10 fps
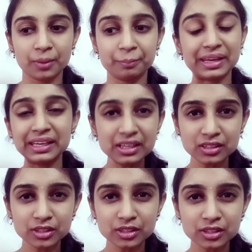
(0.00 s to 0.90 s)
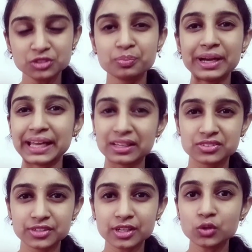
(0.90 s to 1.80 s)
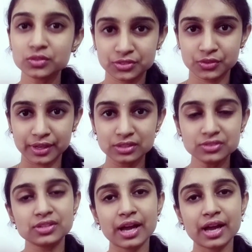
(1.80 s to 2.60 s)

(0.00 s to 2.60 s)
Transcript: Many interviewers might extend your strengths